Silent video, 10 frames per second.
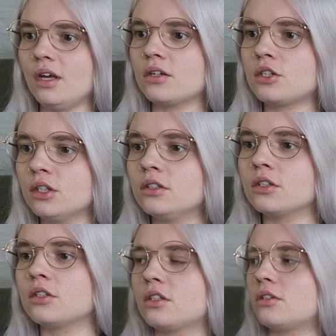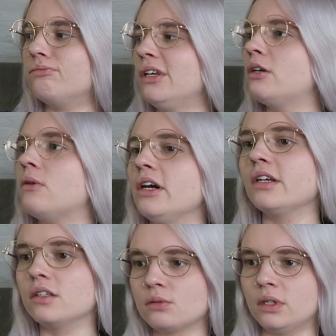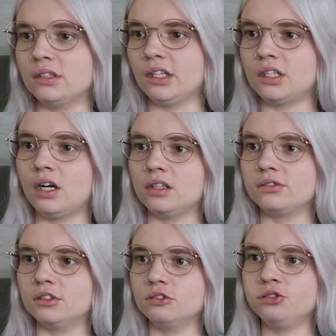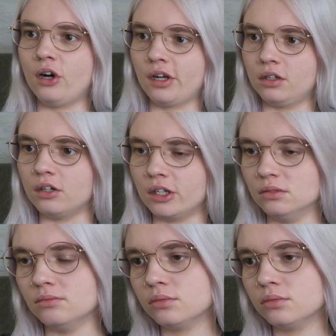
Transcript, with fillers: Yeah, sure, just be quiet while they cut off your fucking arm.